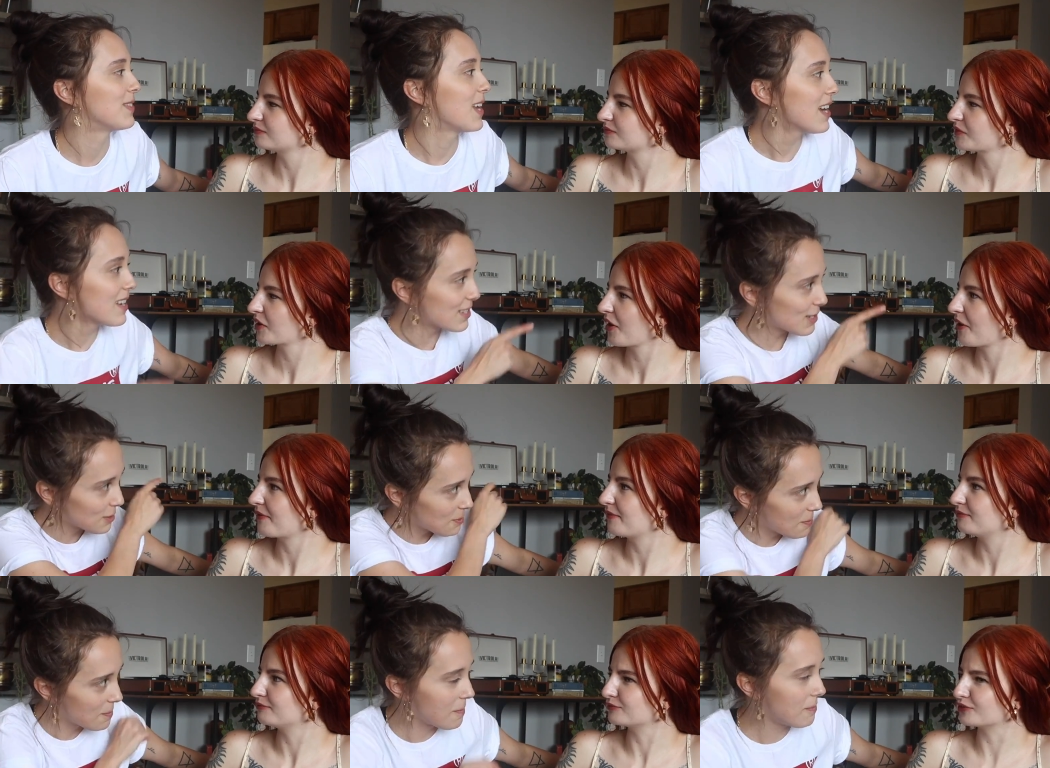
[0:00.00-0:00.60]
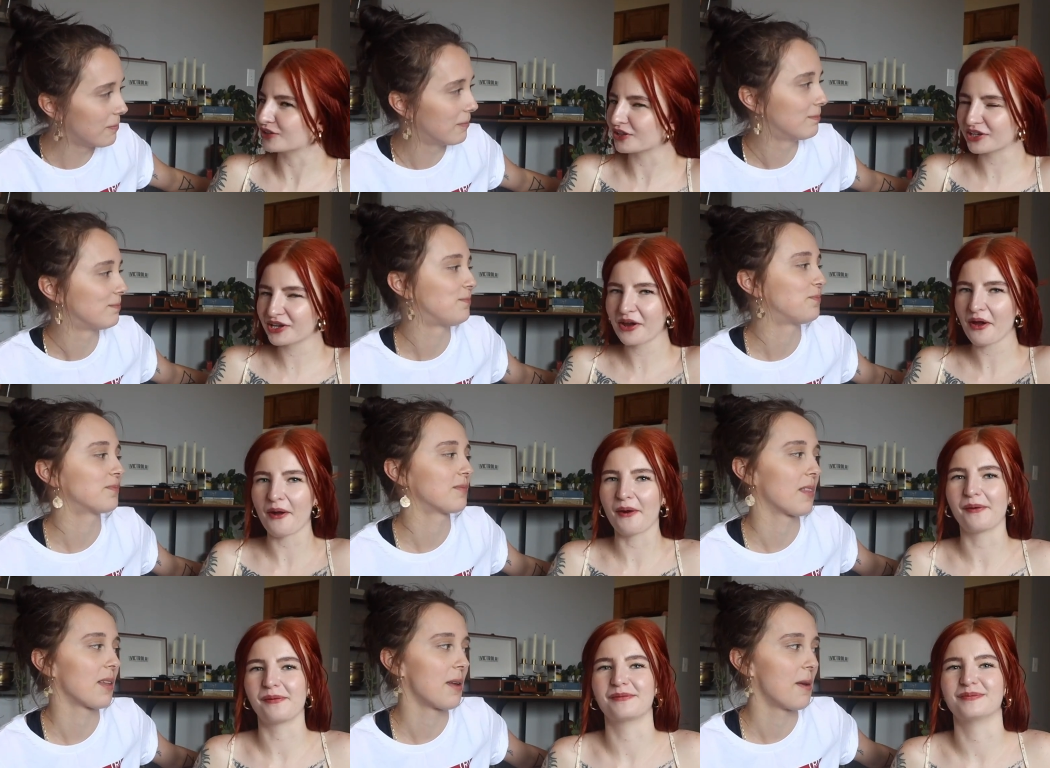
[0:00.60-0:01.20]
Speaker 1: Yes. Really?
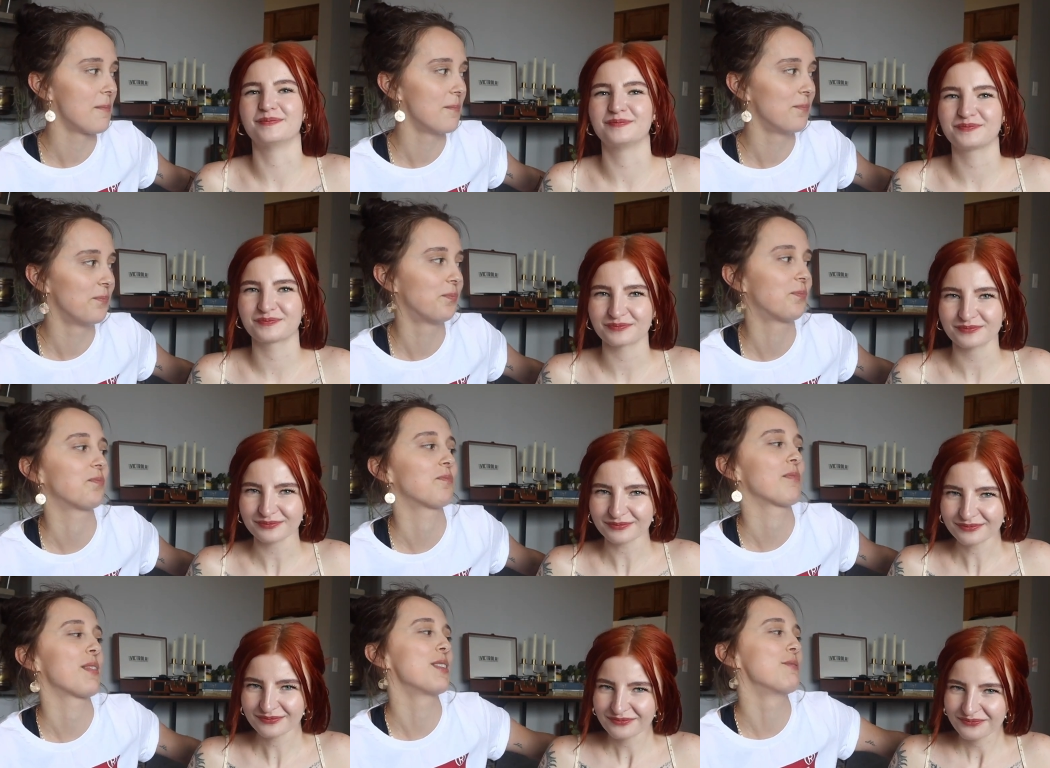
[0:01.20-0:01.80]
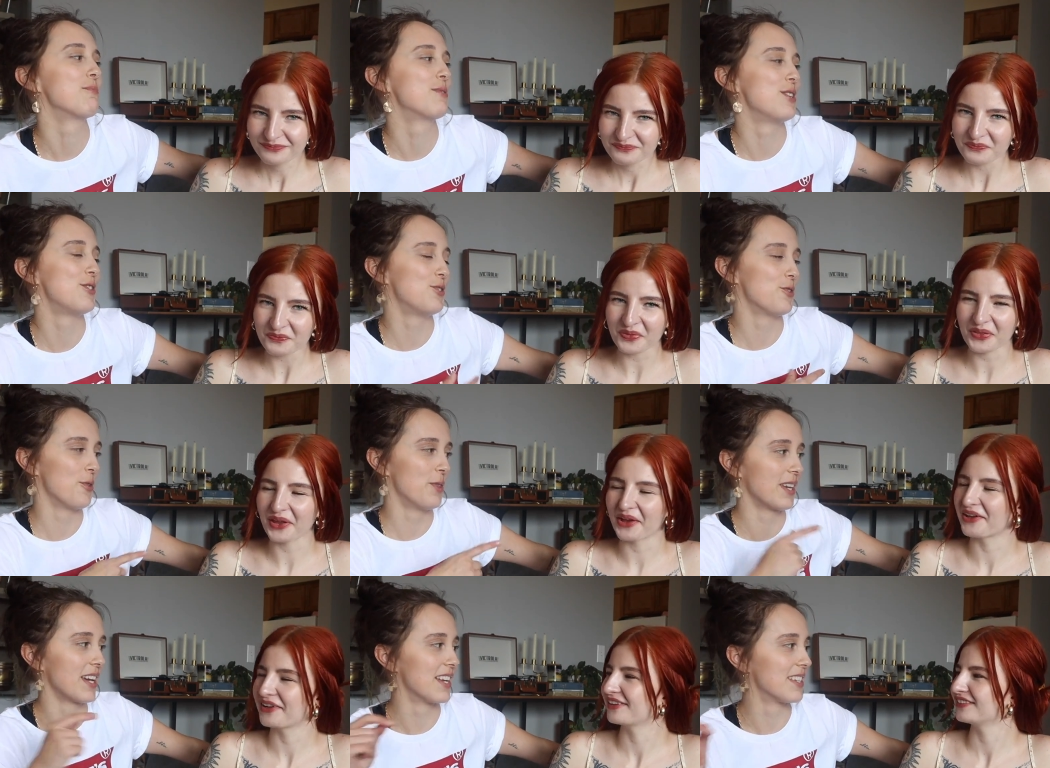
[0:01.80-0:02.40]
Oh. Did you
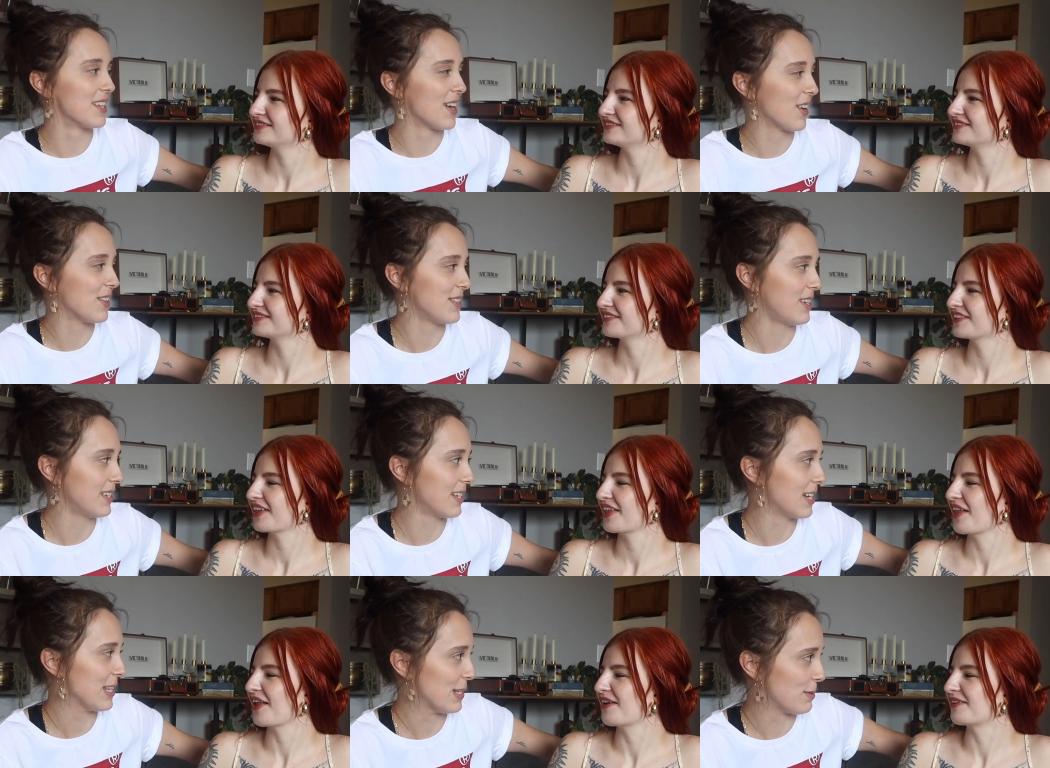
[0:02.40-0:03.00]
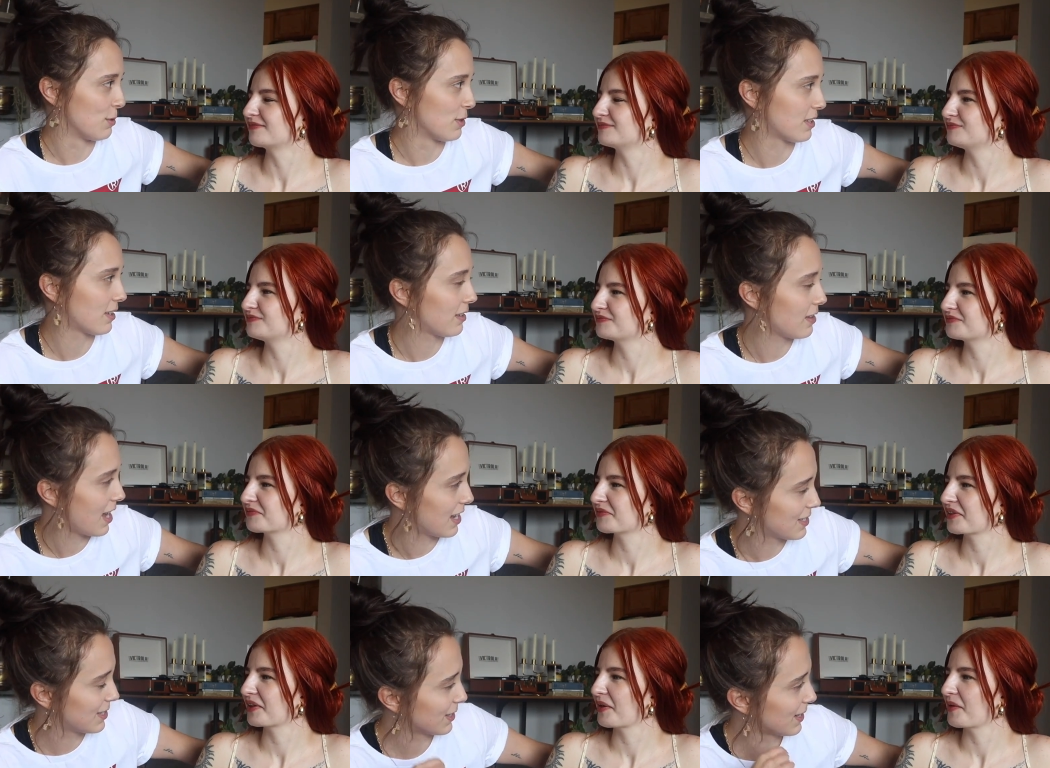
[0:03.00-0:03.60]
only guess that because I said it's the most
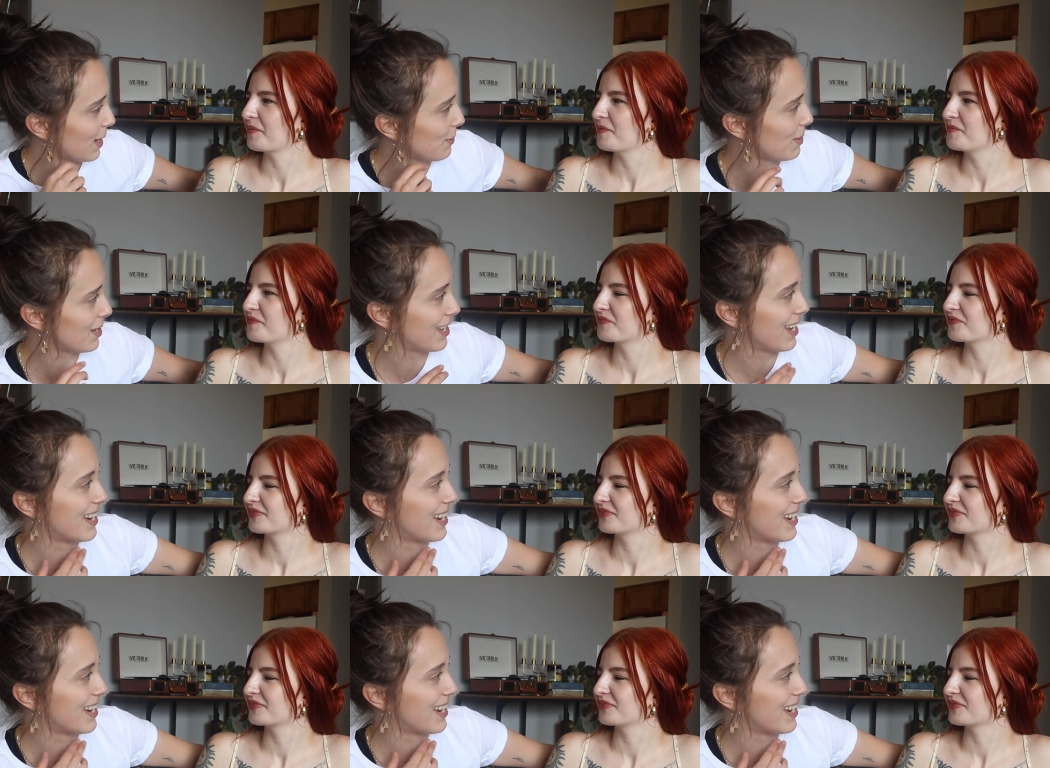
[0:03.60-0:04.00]
classic gummy